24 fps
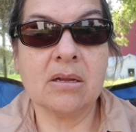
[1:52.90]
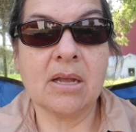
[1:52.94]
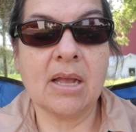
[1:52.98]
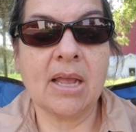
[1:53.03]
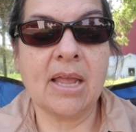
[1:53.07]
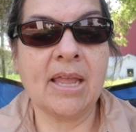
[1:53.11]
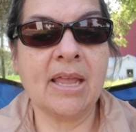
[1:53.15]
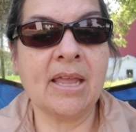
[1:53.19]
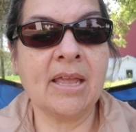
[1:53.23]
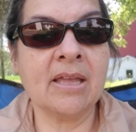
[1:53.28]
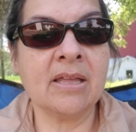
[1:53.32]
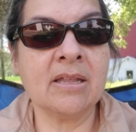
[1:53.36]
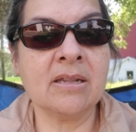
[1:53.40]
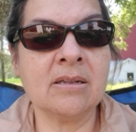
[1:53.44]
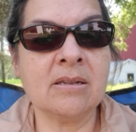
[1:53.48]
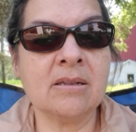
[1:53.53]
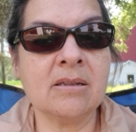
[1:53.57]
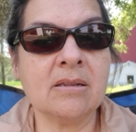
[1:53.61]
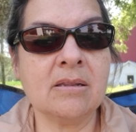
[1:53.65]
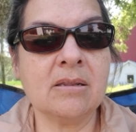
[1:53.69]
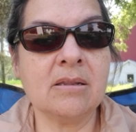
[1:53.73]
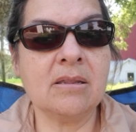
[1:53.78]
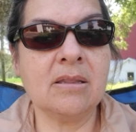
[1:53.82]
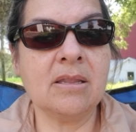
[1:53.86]
and
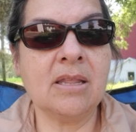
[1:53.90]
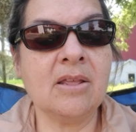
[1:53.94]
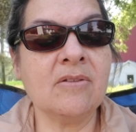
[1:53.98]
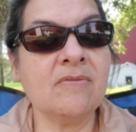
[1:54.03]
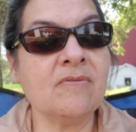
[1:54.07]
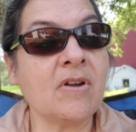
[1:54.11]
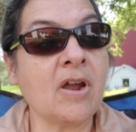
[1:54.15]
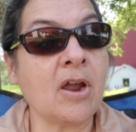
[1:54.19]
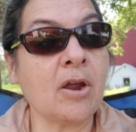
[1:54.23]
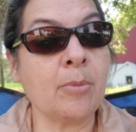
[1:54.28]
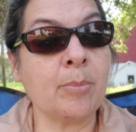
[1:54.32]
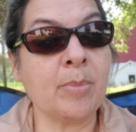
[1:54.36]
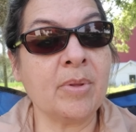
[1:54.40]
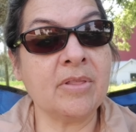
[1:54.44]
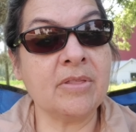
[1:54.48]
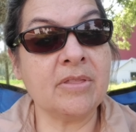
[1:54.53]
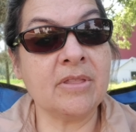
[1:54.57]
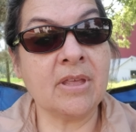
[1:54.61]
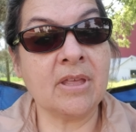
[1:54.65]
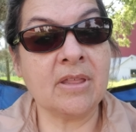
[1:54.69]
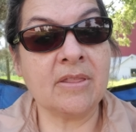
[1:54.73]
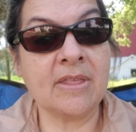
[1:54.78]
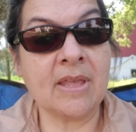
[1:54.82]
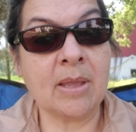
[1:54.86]
the environment
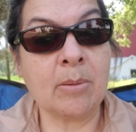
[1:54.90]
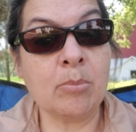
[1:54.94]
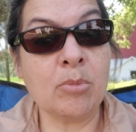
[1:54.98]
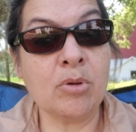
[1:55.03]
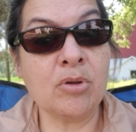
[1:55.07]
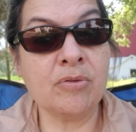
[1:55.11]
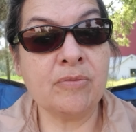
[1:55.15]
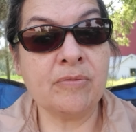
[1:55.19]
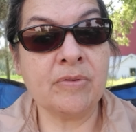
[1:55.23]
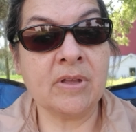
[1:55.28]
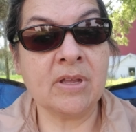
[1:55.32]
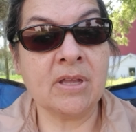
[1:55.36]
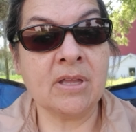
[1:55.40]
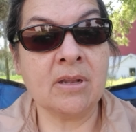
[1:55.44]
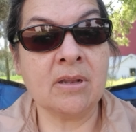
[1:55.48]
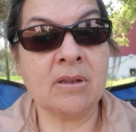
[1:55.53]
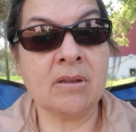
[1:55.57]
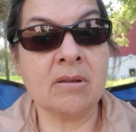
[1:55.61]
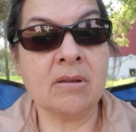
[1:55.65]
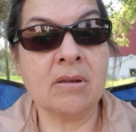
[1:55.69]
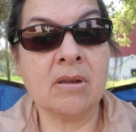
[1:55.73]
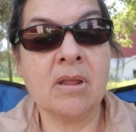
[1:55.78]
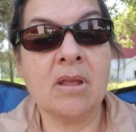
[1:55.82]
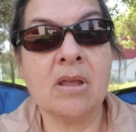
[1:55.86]
that they move
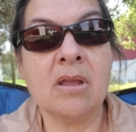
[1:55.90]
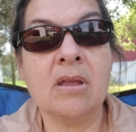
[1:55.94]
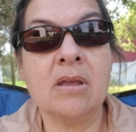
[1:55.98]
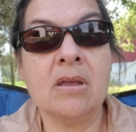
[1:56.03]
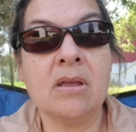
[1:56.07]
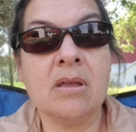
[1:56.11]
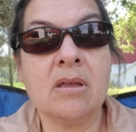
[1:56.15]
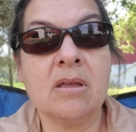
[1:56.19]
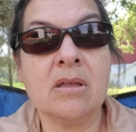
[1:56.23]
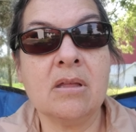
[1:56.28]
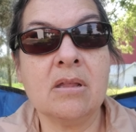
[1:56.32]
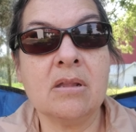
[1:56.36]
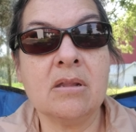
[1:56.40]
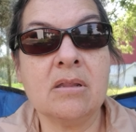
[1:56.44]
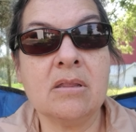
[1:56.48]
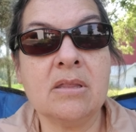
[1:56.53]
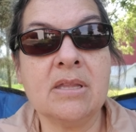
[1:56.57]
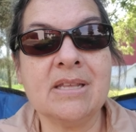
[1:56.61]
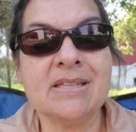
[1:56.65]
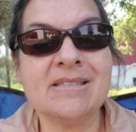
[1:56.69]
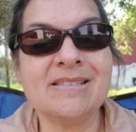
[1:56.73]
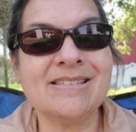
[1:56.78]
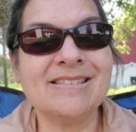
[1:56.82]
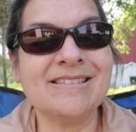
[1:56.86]
in
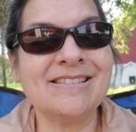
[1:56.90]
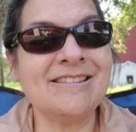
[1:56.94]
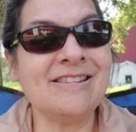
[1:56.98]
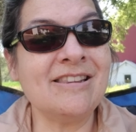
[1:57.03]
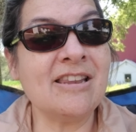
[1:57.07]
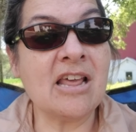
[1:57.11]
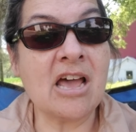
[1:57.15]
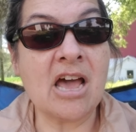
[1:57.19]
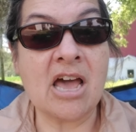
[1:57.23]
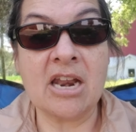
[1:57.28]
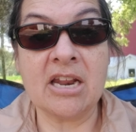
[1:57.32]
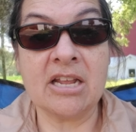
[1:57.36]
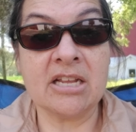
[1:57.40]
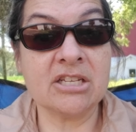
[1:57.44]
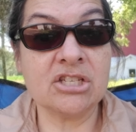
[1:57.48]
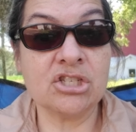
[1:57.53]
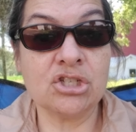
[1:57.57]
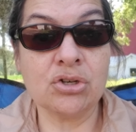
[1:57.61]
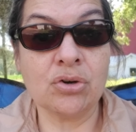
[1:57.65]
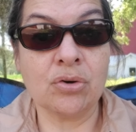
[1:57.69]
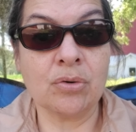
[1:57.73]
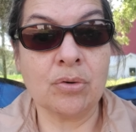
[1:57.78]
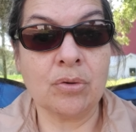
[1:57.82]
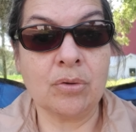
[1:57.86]
that's not
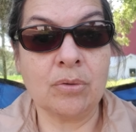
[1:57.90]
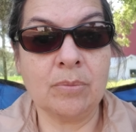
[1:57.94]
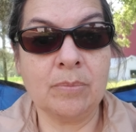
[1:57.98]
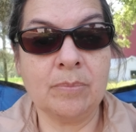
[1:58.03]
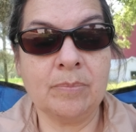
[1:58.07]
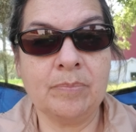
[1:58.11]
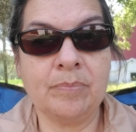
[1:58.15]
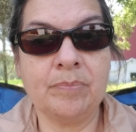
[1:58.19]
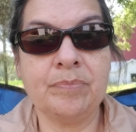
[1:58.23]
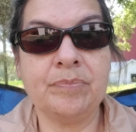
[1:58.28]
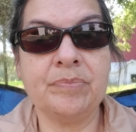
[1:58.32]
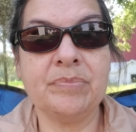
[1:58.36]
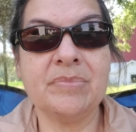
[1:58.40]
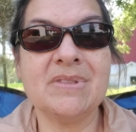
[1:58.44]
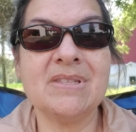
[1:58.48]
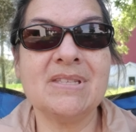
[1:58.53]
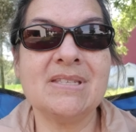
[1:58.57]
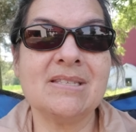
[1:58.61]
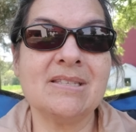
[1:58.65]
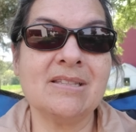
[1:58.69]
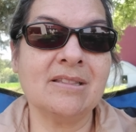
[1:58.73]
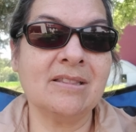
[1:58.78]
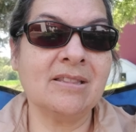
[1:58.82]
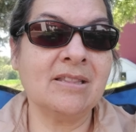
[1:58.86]
external.
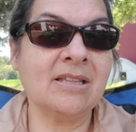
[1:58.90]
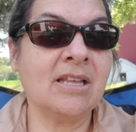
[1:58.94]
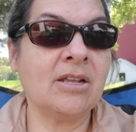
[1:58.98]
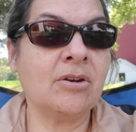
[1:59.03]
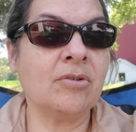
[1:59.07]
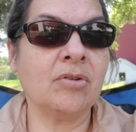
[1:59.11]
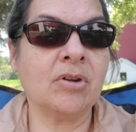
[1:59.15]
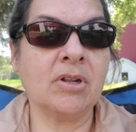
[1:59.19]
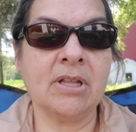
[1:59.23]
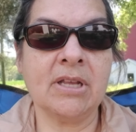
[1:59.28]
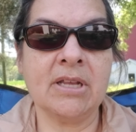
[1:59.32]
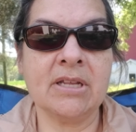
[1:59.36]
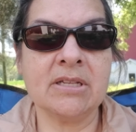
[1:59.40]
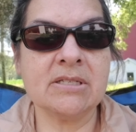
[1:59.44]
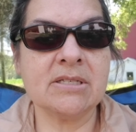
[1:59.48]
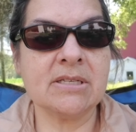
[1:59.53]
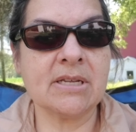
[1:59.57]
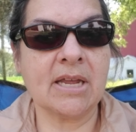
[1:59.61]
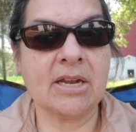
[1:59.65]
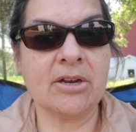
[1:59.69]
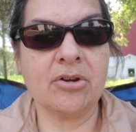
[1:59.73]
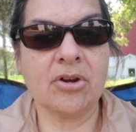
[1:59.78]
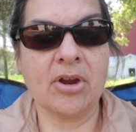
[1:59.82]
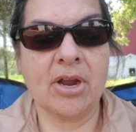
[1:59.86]
It's literally
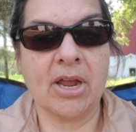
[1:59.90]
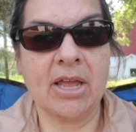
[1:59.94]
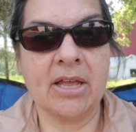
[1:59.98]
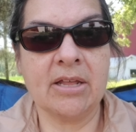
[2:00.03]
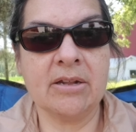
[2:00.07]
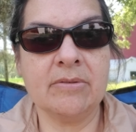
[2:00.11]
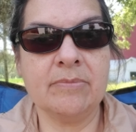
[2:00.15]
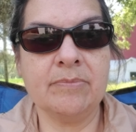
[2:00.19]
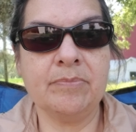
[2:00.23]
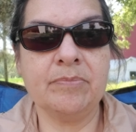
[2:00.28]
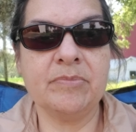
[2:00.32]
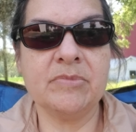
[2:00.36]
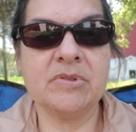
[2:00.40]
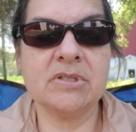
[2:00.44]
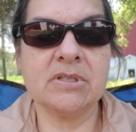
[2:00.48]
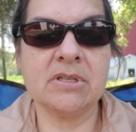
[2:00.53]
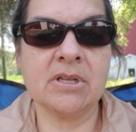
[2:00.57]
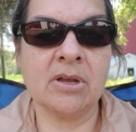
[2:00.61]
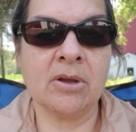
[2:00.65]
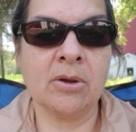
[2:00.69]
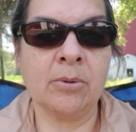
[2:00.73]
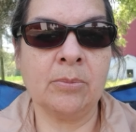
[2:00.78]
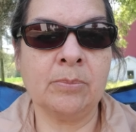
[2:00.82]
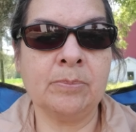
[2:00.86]
inside your head.
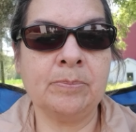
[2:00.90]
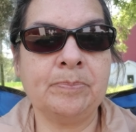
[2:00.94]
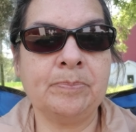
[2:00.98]
So